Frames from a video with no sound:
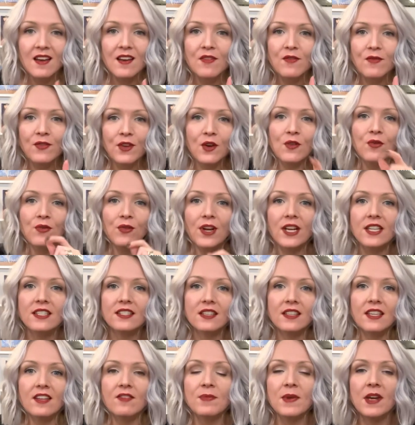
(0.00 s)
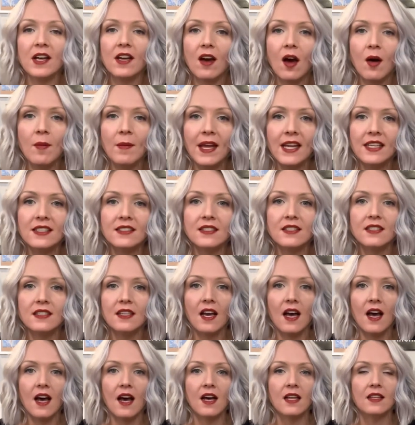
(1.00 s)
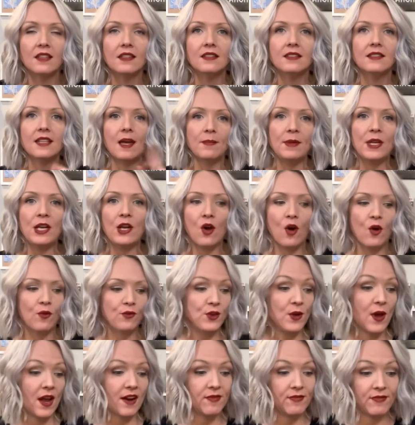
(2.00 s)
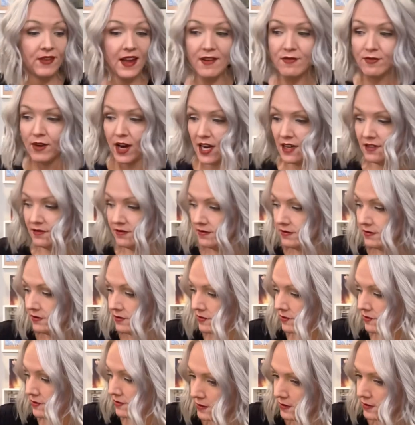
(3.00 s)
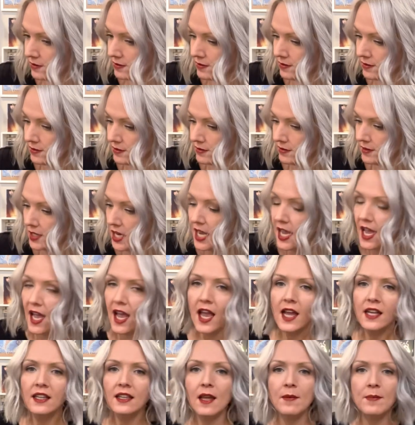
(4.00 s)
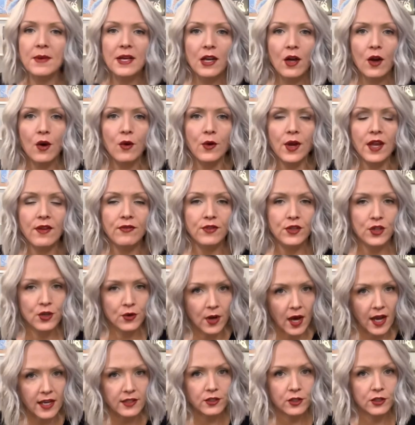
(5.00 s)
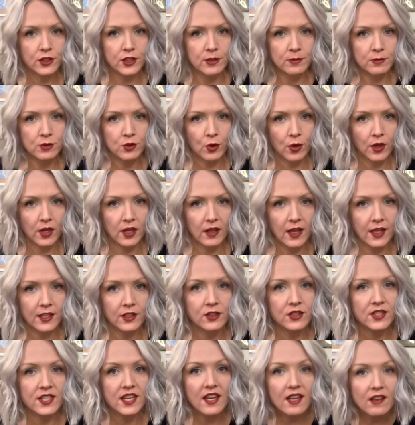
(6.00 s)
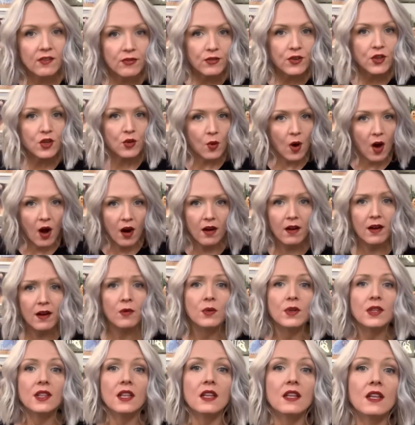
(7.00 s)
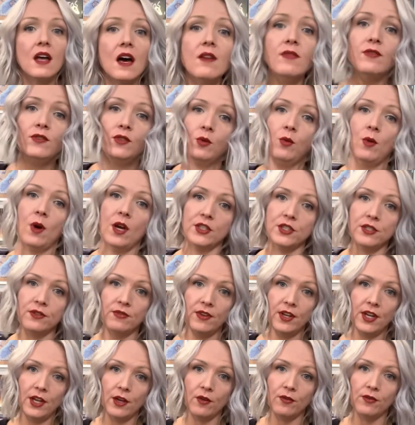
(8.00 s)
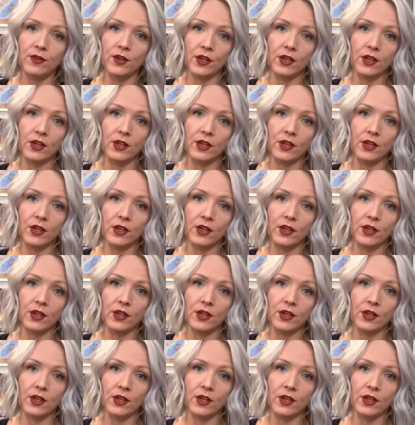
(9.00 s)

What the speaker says: Feel free to leave me a comment. Let me know if you had a favorite. And let me know if you guys are Jim Shore collectors. If you are, I would love to watch a video of your